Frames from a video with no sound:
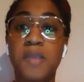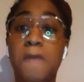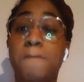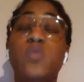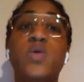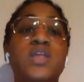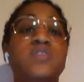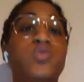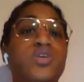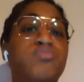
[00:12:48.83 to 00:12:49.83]
Be willing
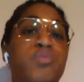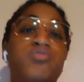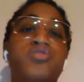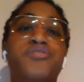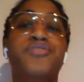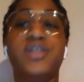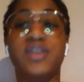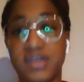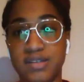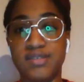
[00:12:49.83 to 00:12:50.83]
to expose your
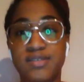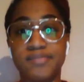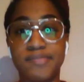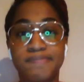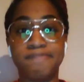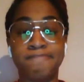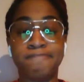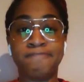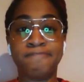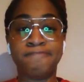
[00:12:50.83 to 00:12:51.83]
feelings.
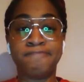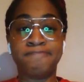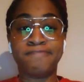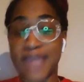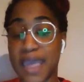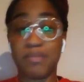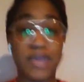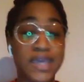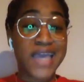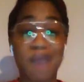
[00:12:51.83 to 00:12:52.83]
Like
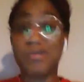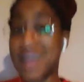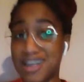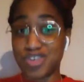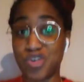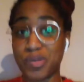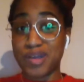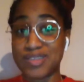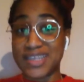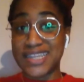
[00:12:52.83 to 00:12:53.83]
me, I'm a logical
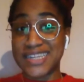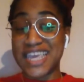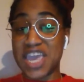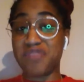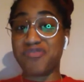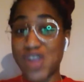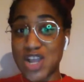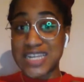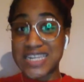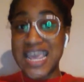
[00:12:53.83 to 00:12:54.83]
person, can't
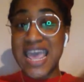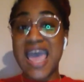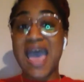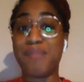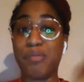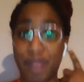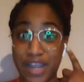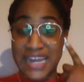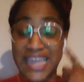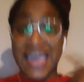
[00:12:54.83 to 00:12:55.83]
front. I'm a
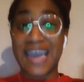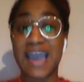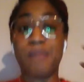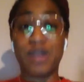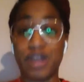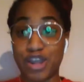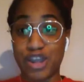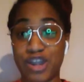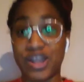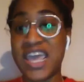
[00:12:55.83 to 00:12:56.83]
brainiac, I'm a
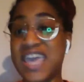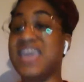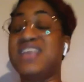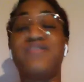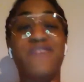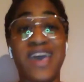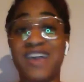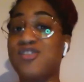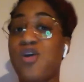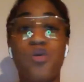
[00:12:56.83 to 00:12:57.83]
nerd. It's
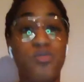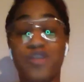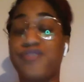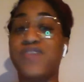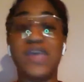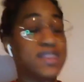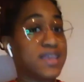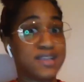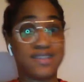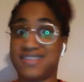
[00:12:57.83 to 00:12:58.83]
facts over
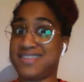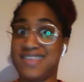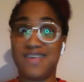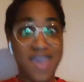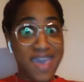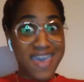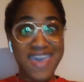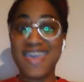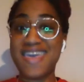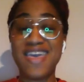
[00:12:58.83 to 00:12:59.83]
feelings.
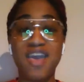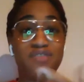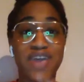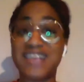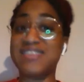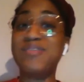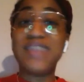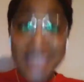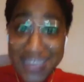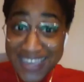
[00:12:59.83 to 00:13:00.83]
Okay, facts
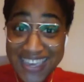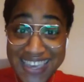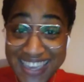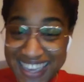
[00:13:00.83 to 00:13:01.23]
only.